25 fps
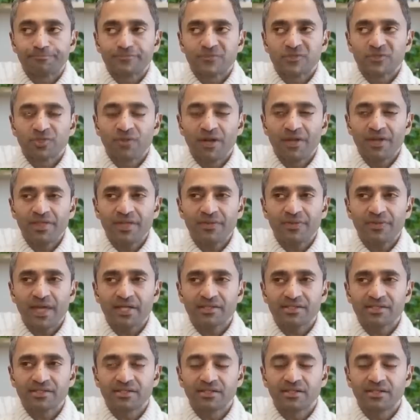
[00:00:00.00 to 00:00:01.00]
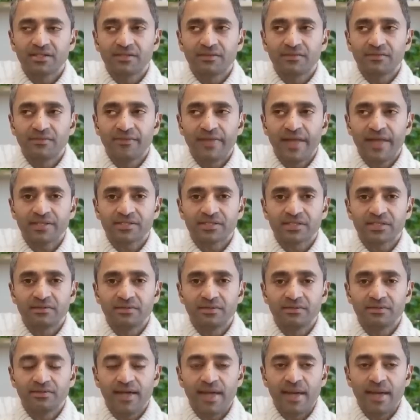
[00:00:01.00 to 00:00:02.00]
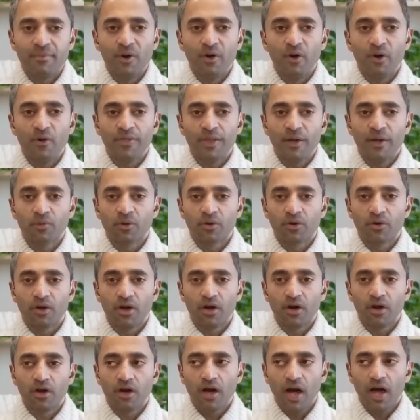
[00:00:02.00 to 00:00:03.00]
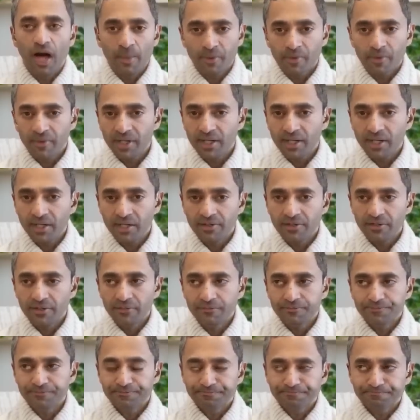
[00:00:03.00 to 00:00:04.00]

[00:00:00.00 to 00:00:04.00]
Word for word: So I think that's the that's the MO that we're operating under